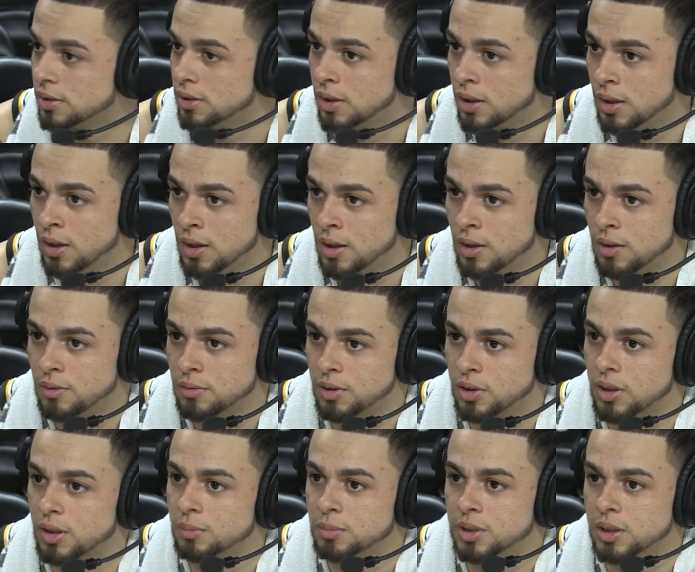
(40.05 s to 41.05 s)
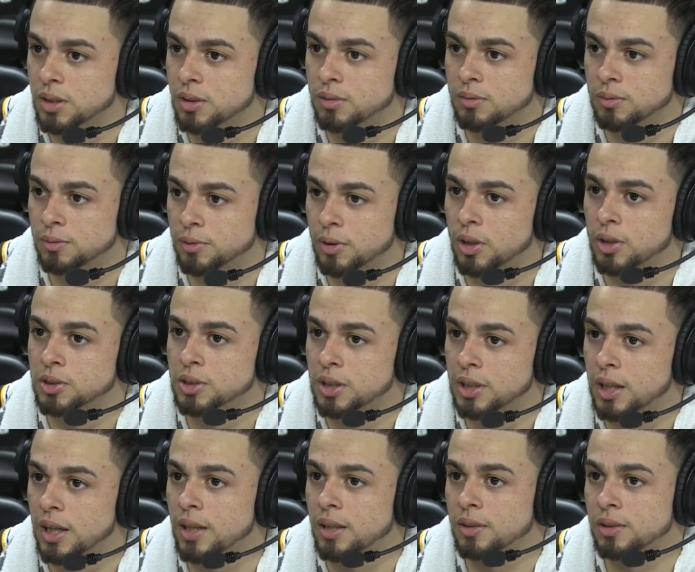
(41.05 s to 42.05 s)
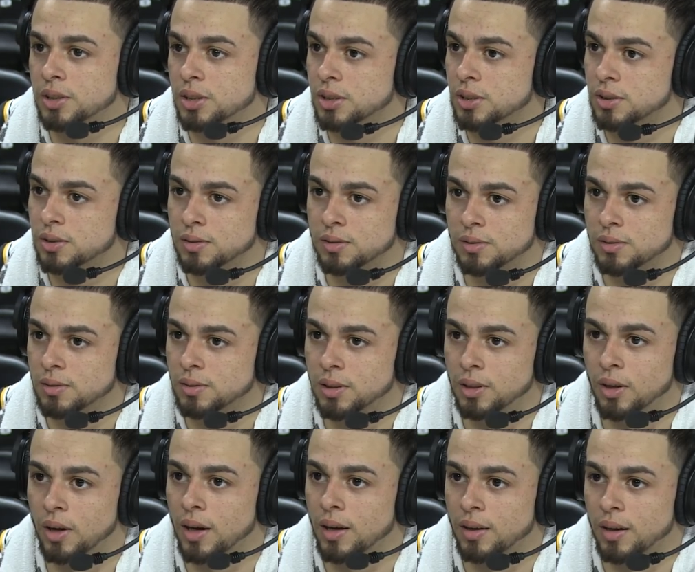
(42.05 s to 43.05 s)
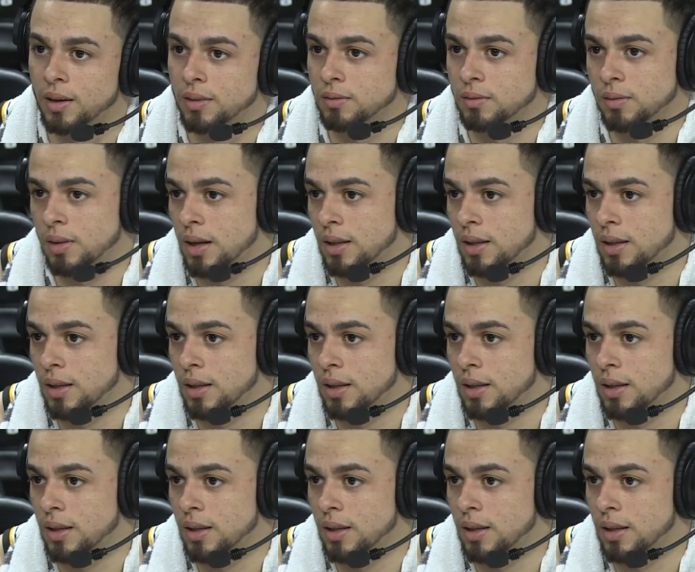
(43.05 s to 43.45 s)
And for them to fall today is just you know I,